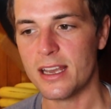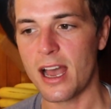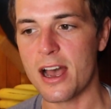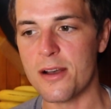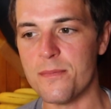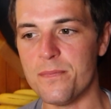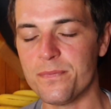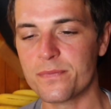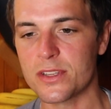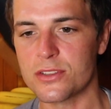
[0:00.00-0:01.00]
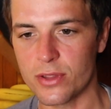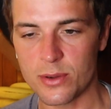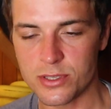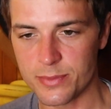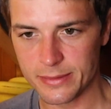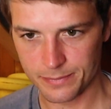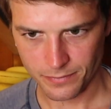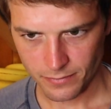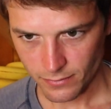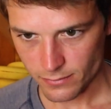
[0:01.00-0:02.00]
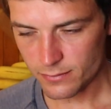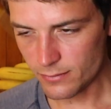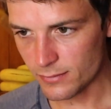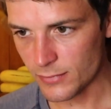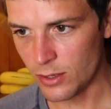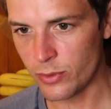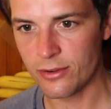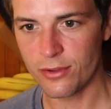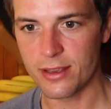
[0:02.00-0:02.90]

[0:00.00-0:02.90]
So that was a bit whatever